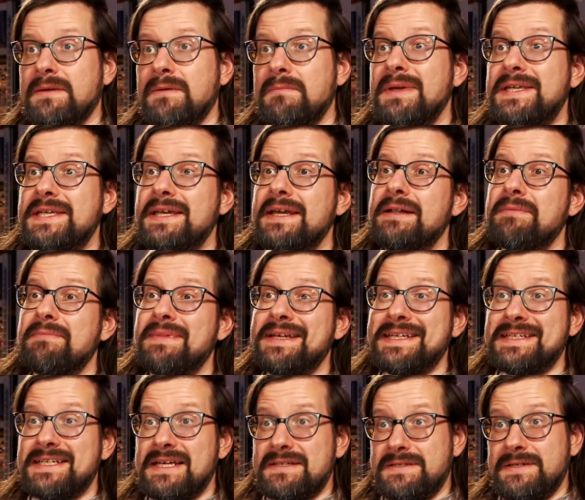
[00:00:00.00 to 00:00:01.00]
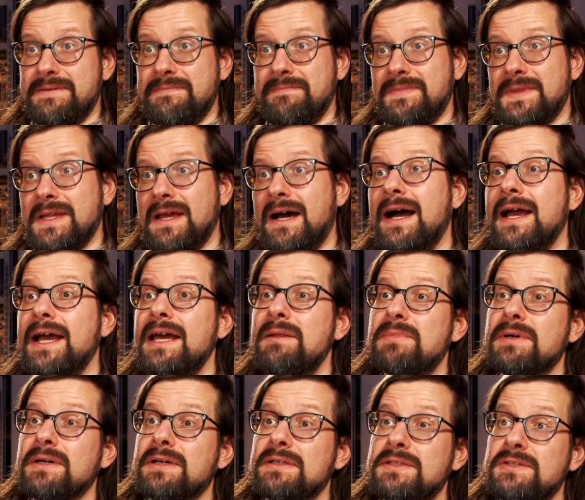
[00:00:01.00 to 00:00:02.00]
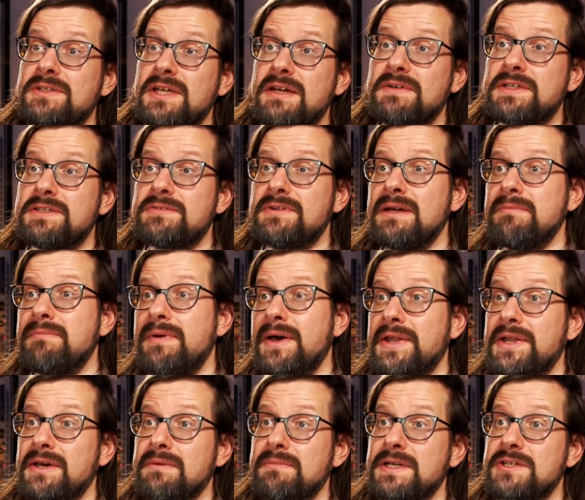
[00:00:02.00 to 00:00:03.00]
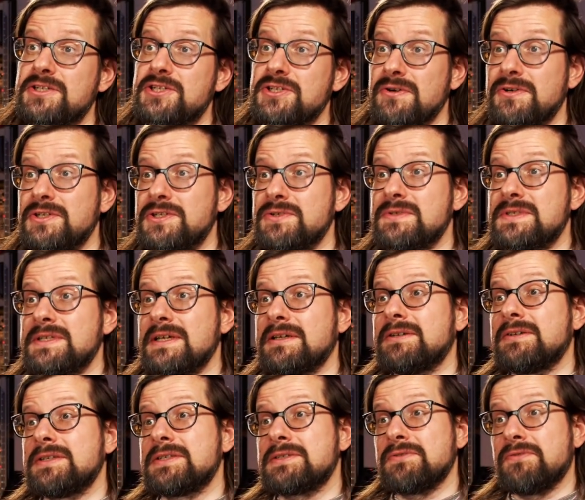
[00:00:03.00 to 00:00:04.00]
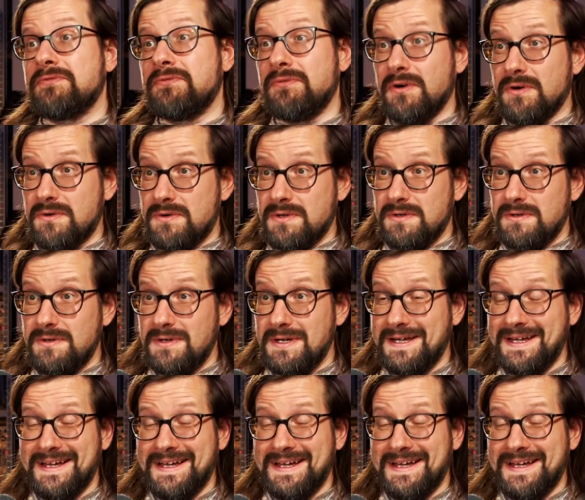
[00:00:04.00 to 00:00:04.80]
Michael Menedetta. Hi Heinbach, did you ever try Berna by Giorgio San Cristoforo?